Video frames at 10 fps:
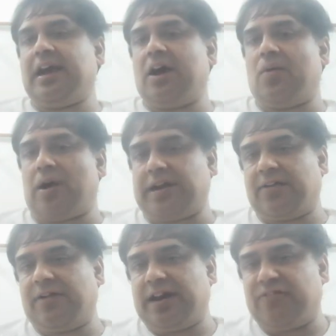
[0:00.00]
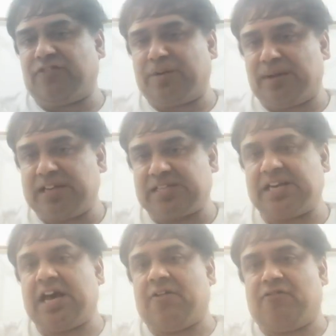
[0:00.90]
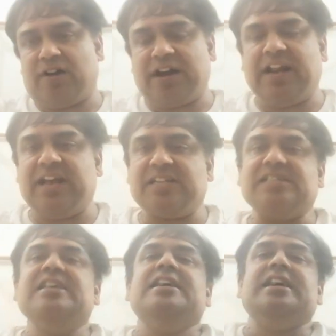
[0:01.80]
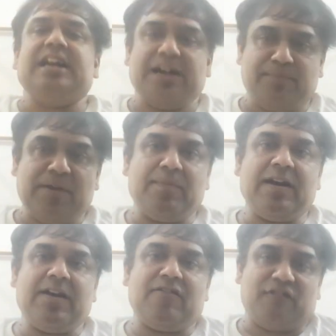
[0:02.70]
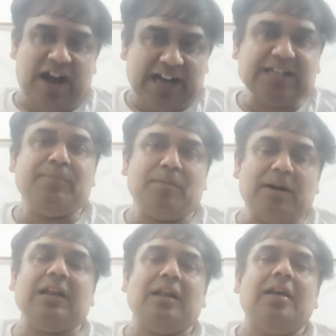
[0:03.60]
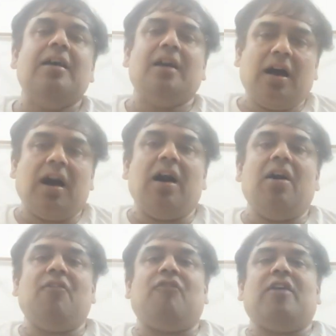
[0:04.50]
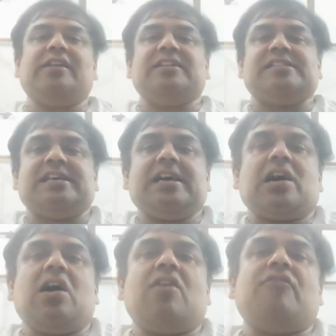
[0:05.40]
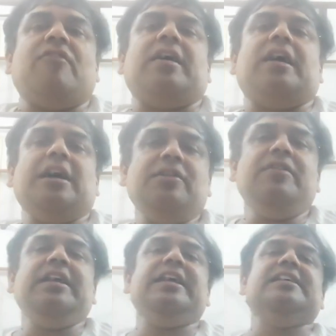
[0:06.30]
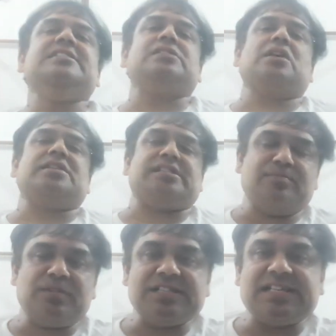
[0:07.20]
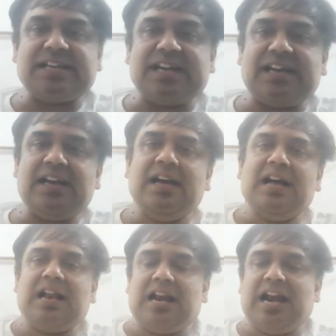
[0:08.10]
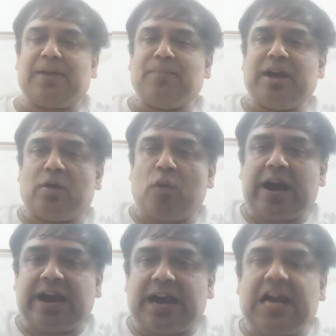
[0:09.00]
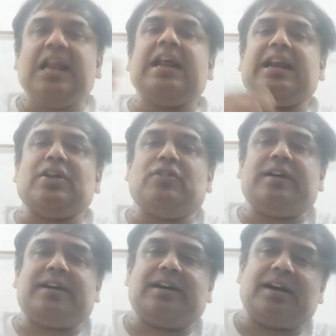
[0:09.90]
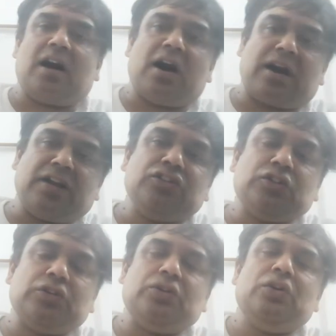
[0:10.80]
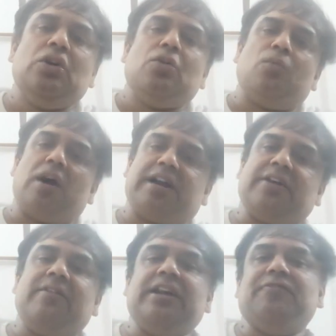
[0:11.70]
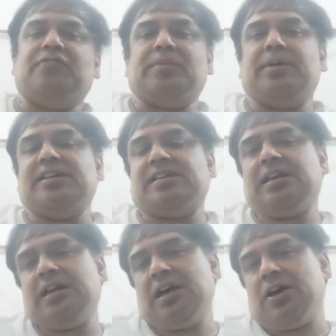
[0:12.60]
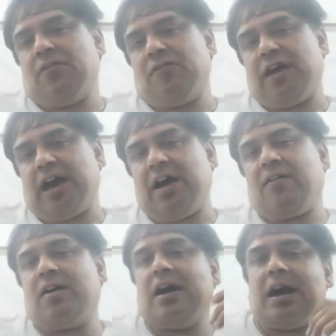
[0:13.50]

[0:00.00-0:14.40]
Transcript: whatever information I have furnished, it may be fathomable. For the sake of convenience or simplicity, let me quickly run through whatever information we have